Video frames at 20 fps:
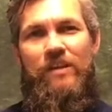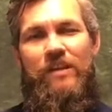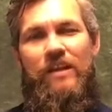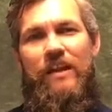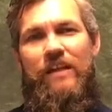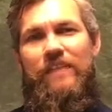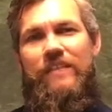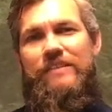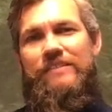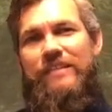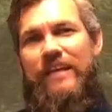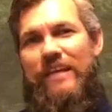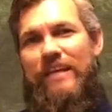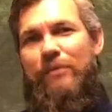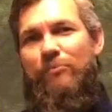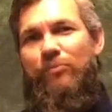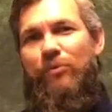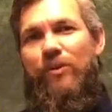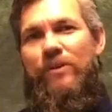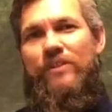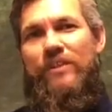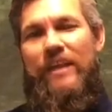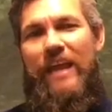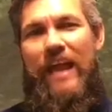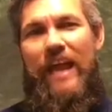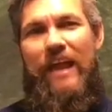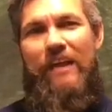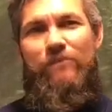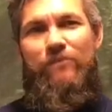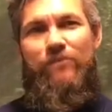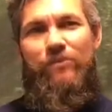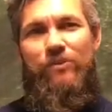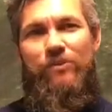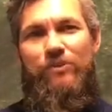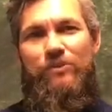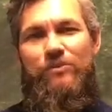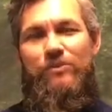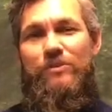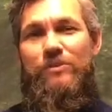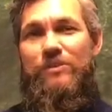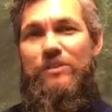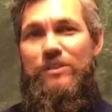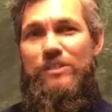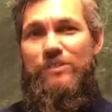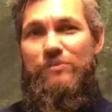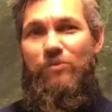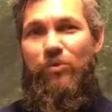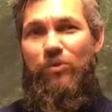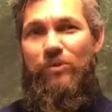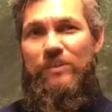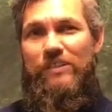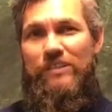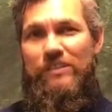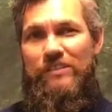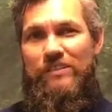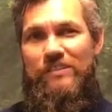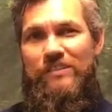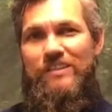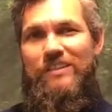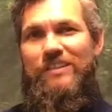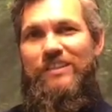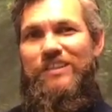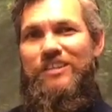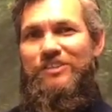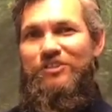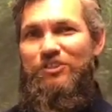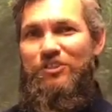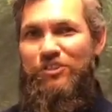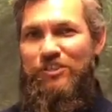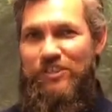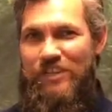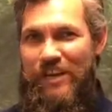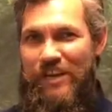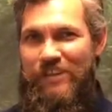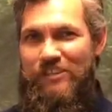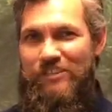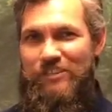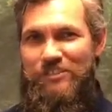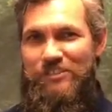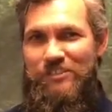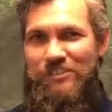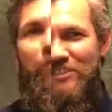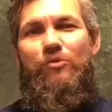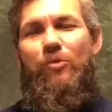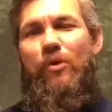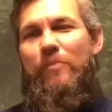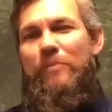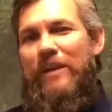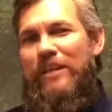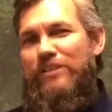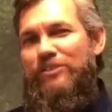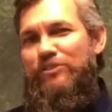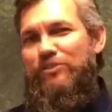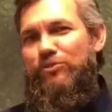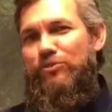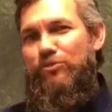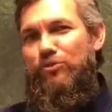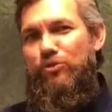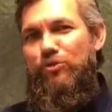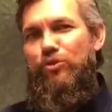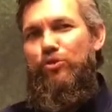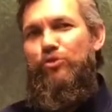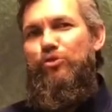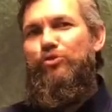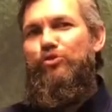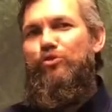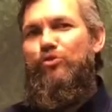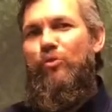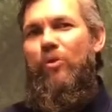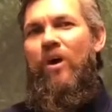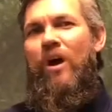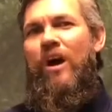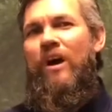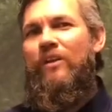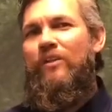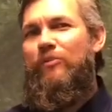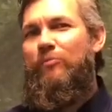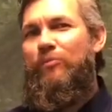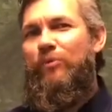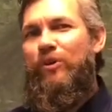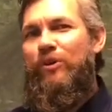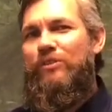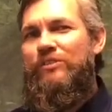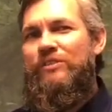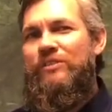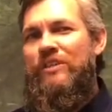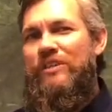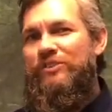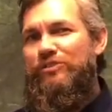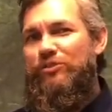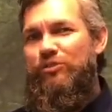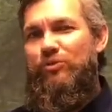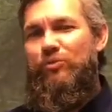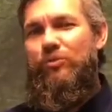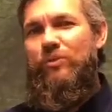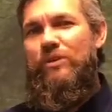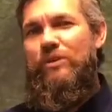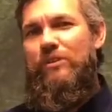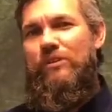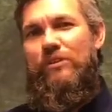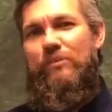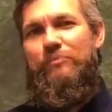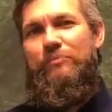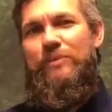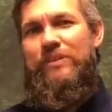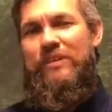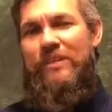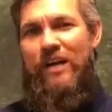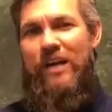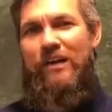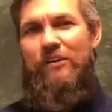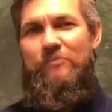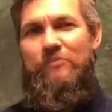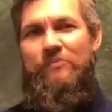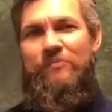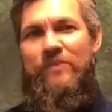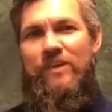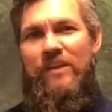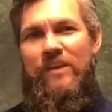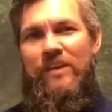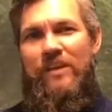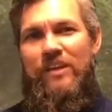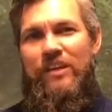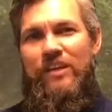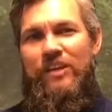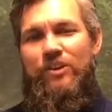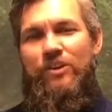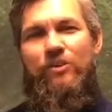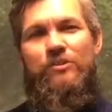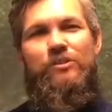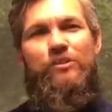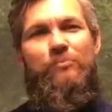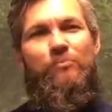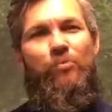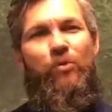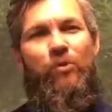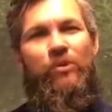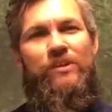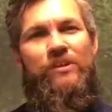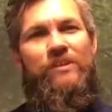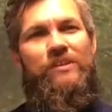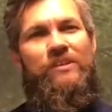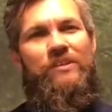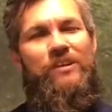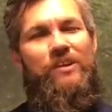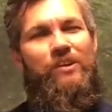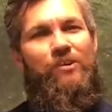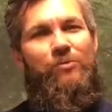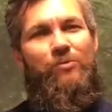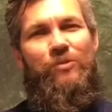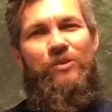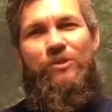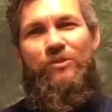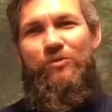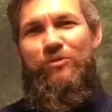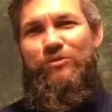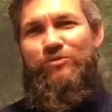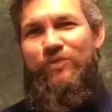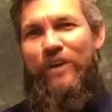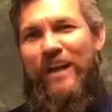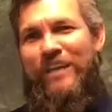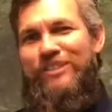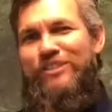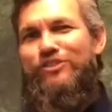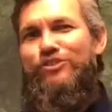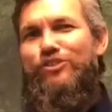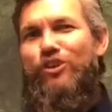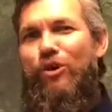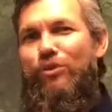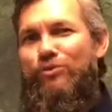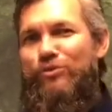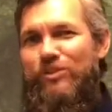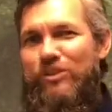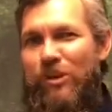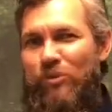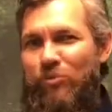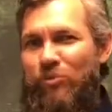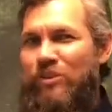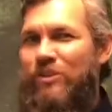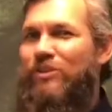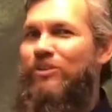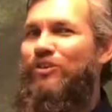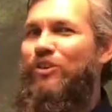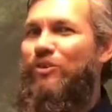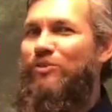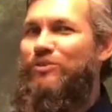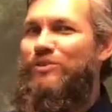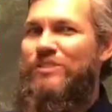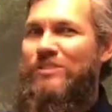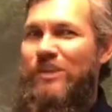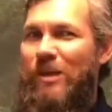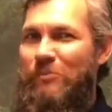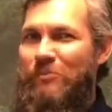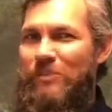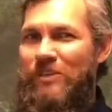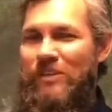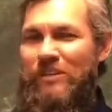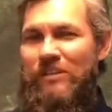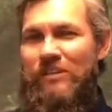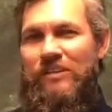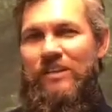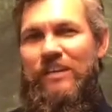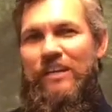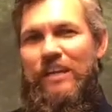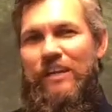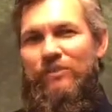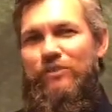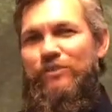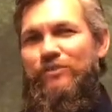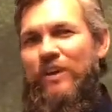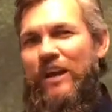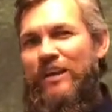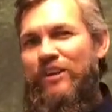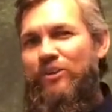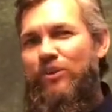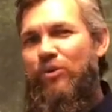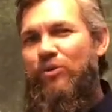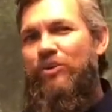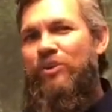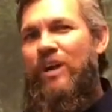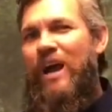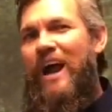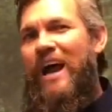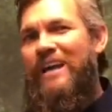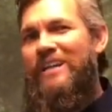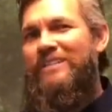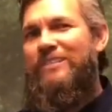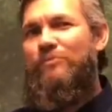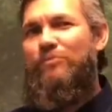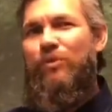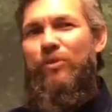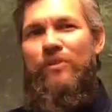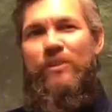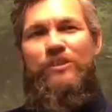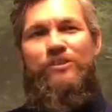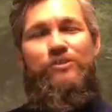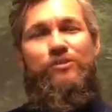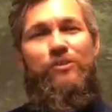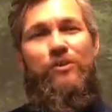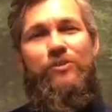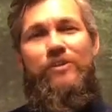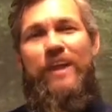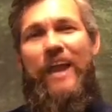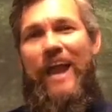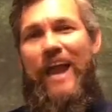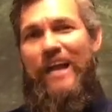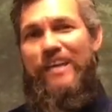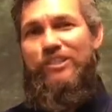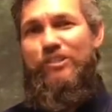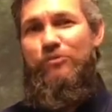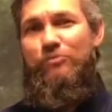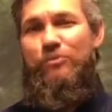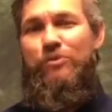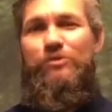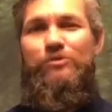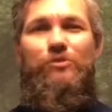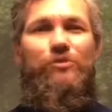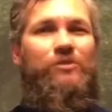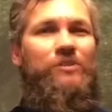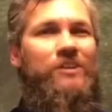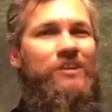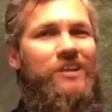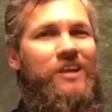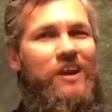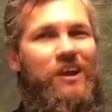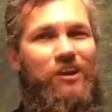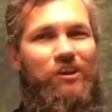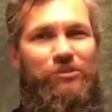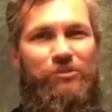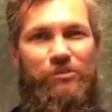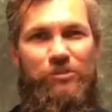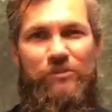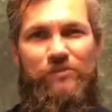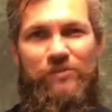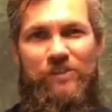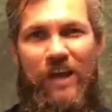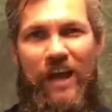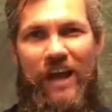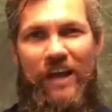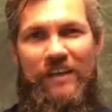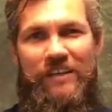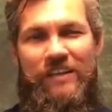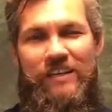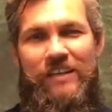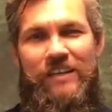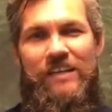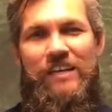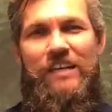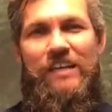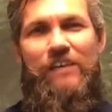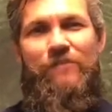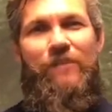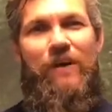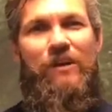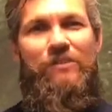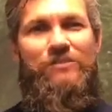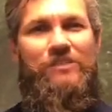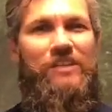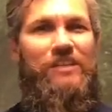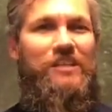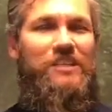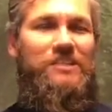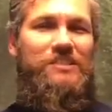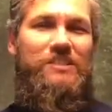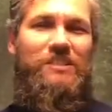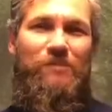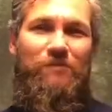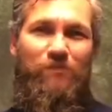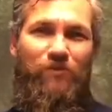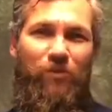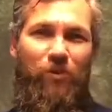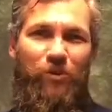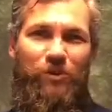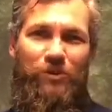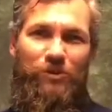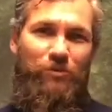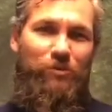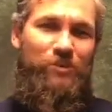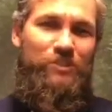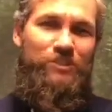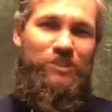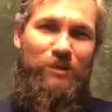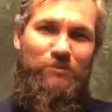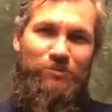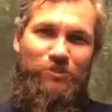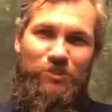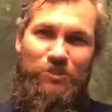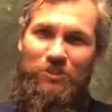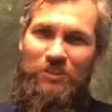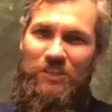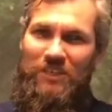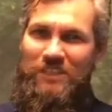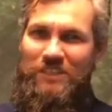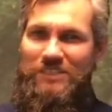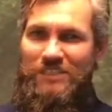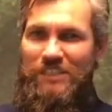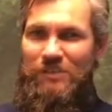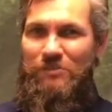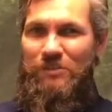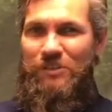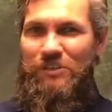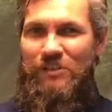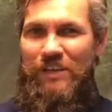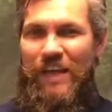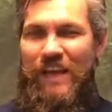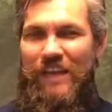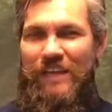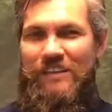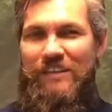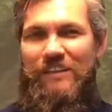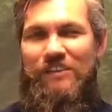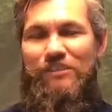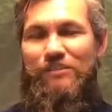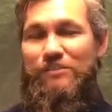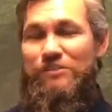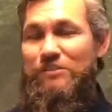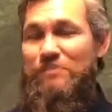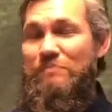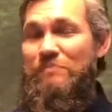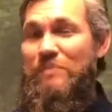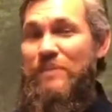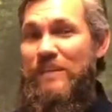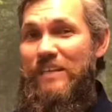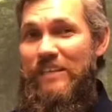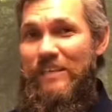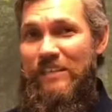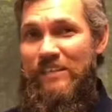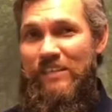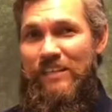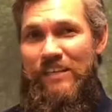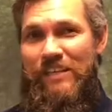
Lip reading: The second point that I have for you this morning is your character. What makes you who you are, the person that you will become. You know, it's important when you try to know someone or know something. If you try to know God, it's important that you know the attributes or the character of God. If I was to list them for you, which I'm sure you can list them in your head, there's many.